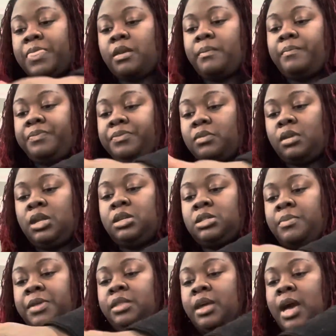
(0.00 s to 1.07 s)
the big
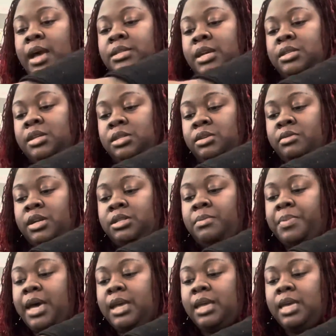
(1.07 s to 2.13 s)
sticks out of them.
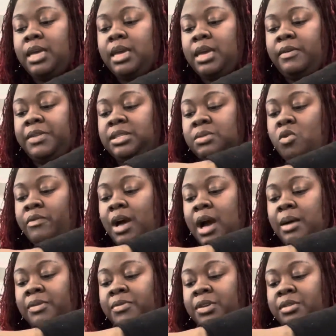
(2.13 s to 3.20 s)
Seed
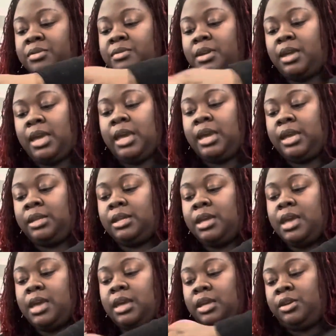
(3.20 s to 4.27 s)
starting mix is not going to
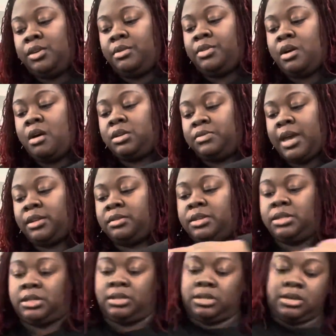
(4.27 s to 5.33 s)
have that. It's very
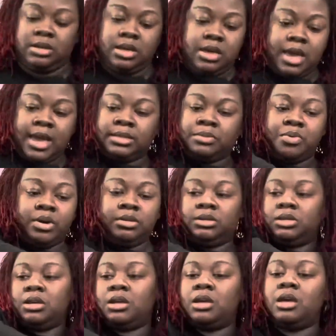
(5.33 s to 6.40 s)
light and
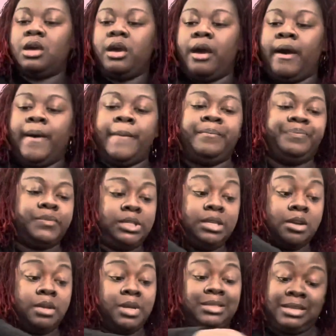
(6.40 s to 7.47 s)
very
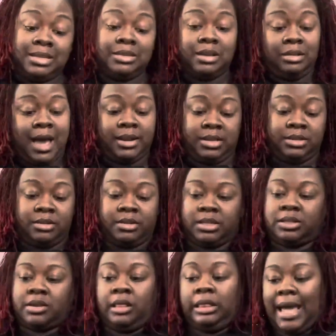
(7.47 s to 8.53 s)
airy, so you can
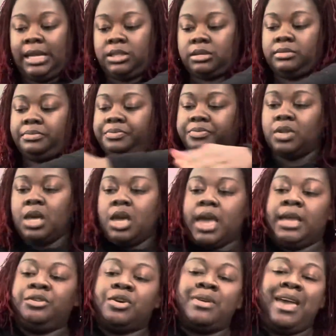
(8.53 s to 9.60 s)
just dump it straight from the
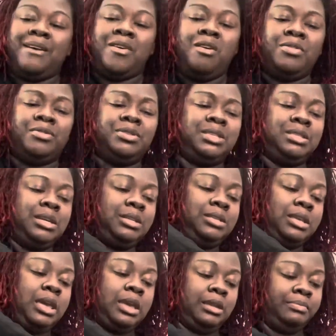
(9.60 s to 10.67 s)
bag into the
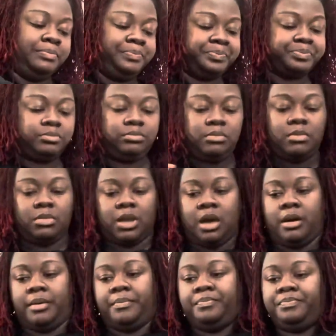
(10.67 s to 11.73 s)
pots that you're going to
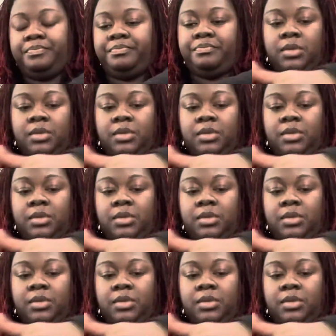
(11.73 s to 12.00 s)
use to start